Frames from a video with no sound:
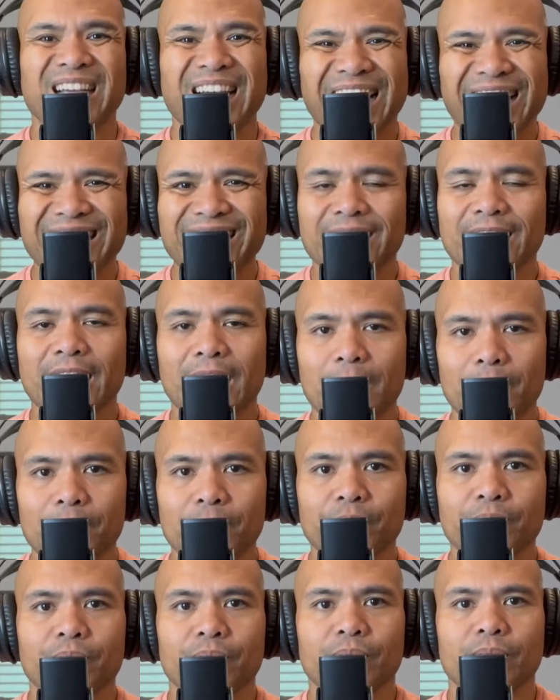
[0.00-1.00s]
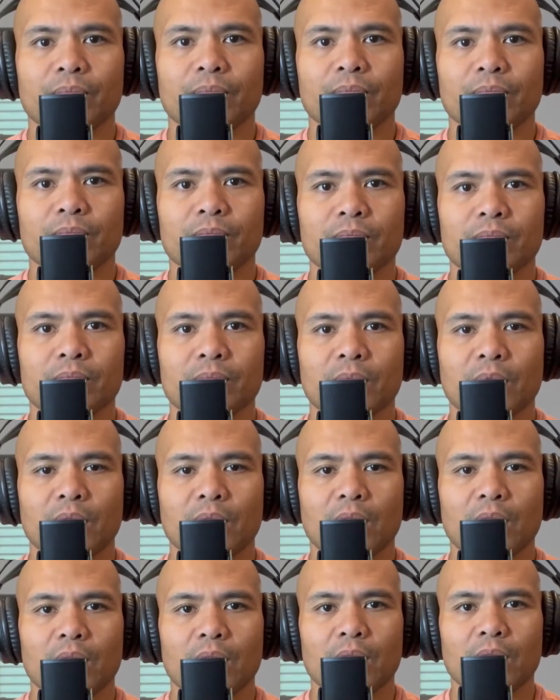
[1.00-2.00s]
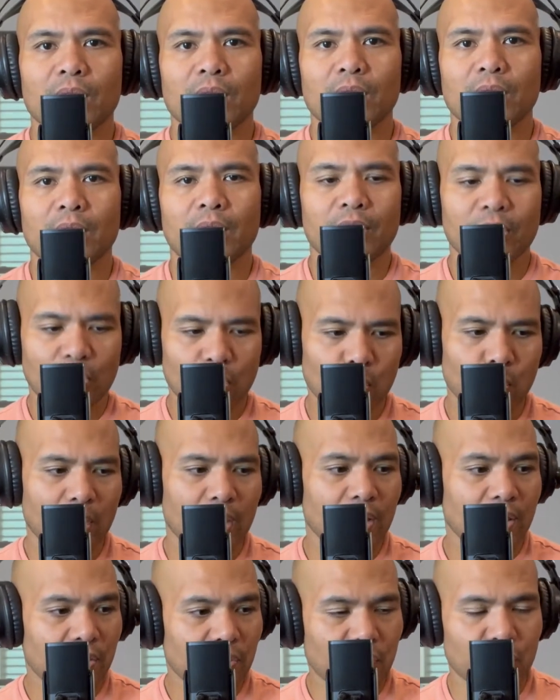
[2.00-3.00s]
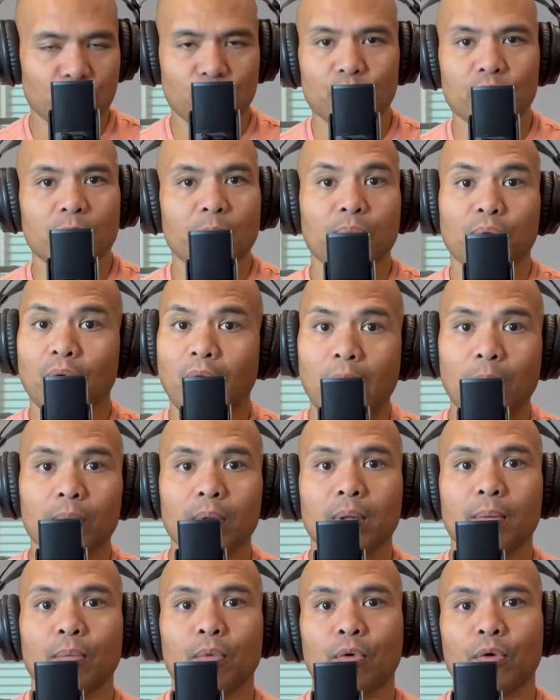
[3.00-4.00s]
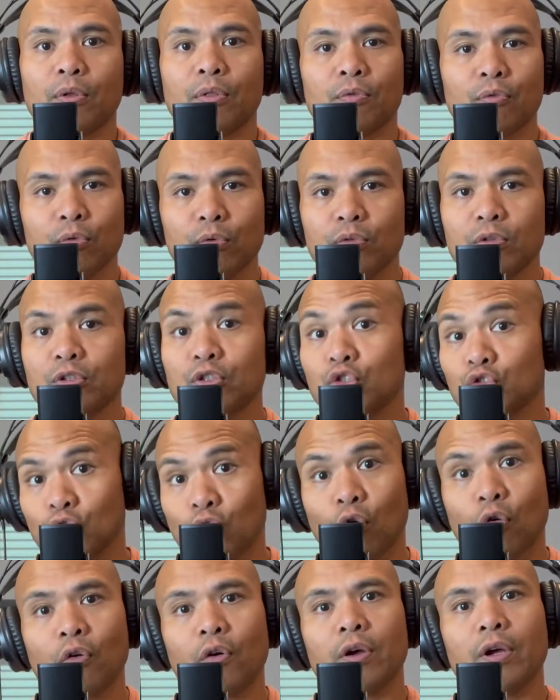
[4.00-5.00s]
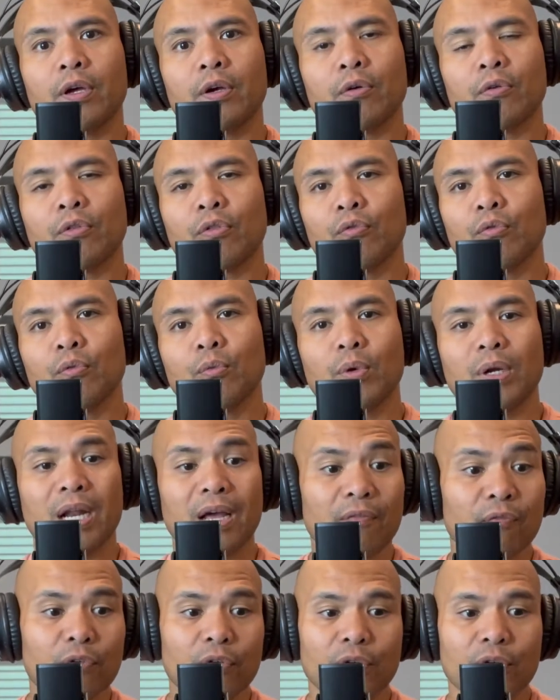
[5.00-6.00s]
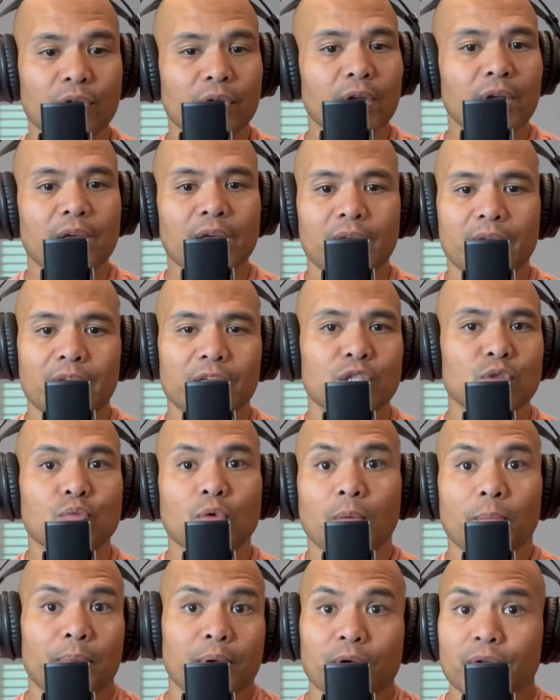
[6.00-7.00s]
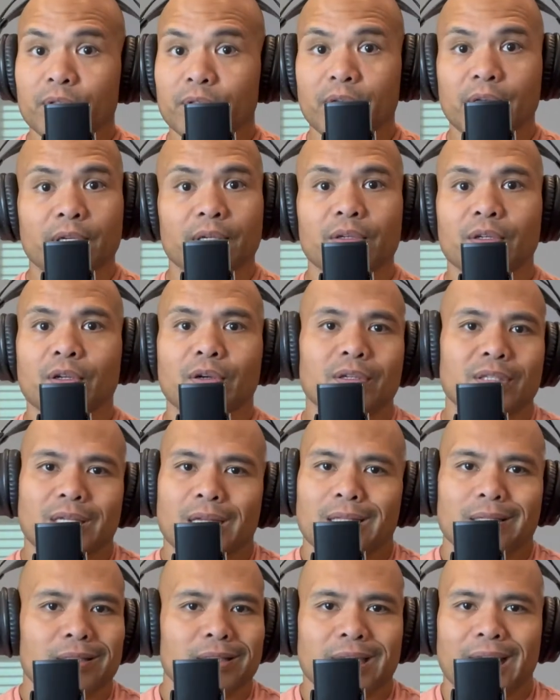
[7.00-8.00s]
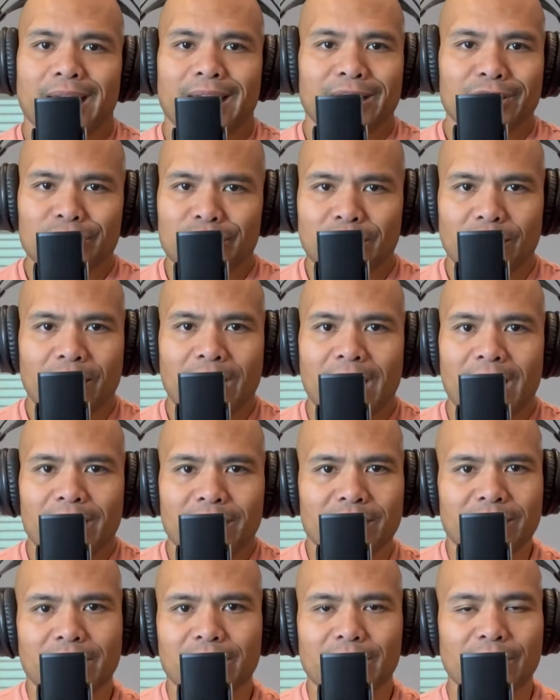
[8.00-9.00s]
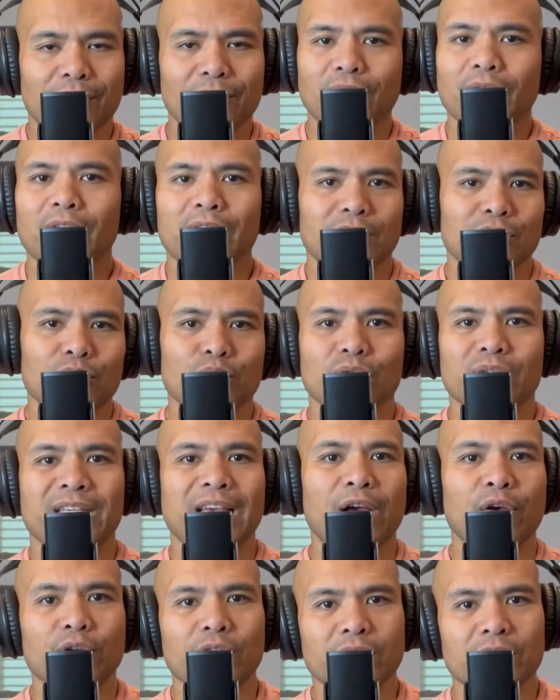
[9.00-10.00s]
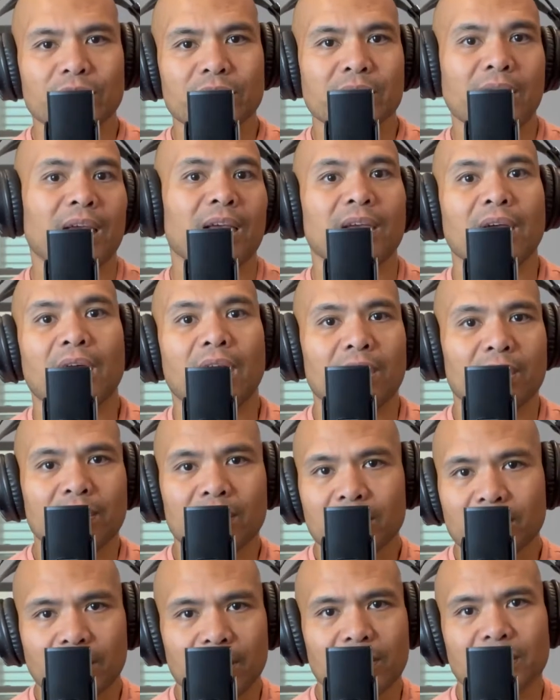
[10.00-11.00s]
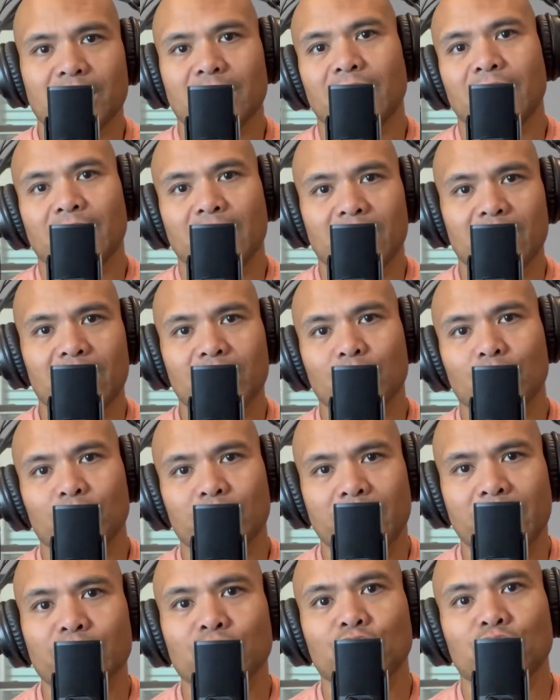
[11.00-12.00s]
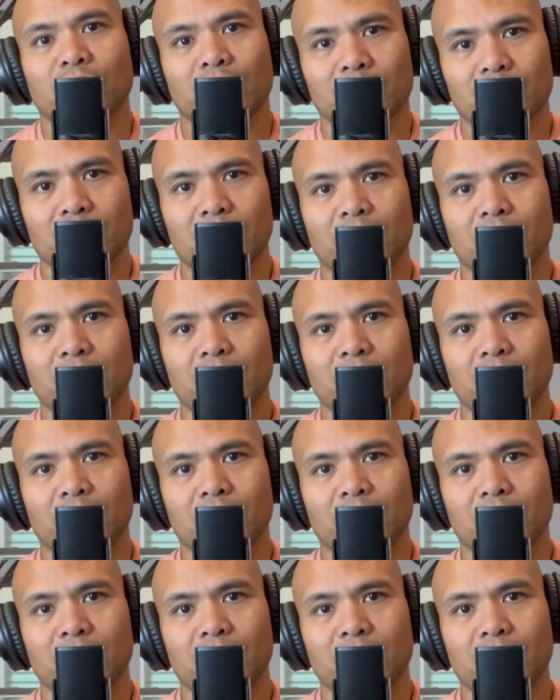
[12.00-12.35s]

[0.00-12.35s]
guide them in their way through the problem or through the drawing or through whatever is we're building. You know, because that's the age they're at. They're not like fucking doing calculus. Thank God, because I, I got to learn that shit.